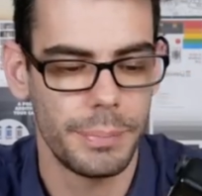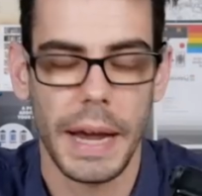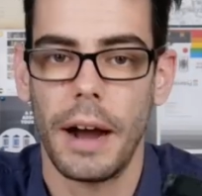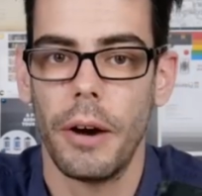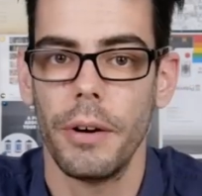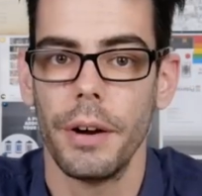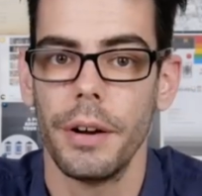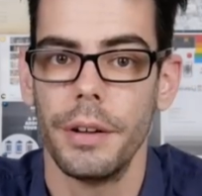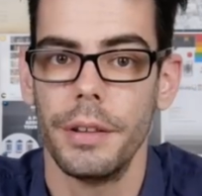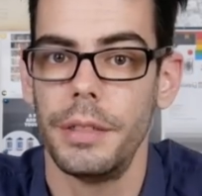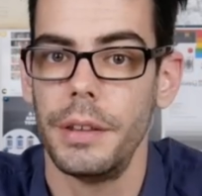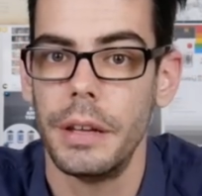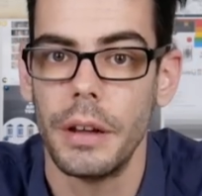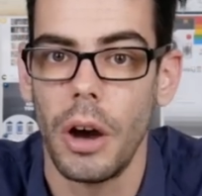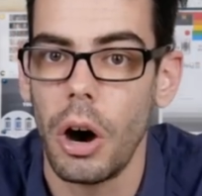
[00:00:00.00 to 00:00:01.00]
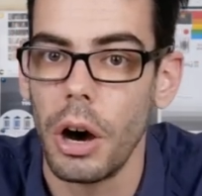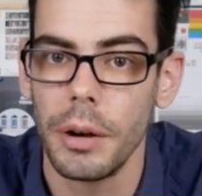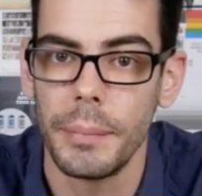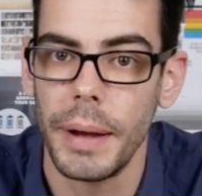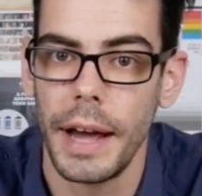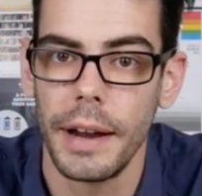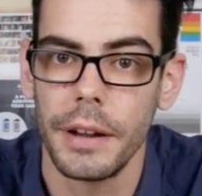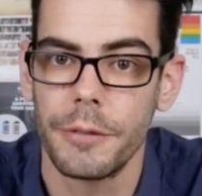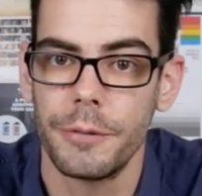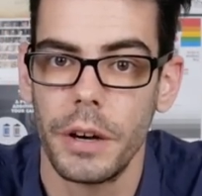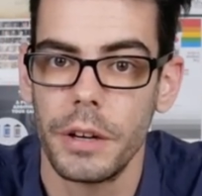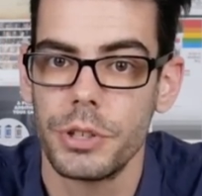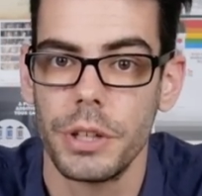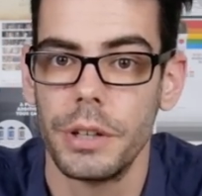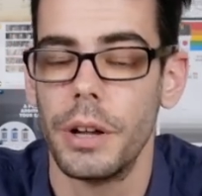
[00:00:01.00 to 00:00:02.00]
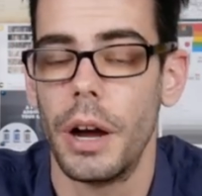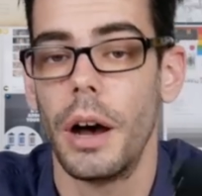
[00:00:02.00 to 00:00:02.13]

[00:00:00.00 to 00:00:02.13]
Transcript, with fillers: power the automatic function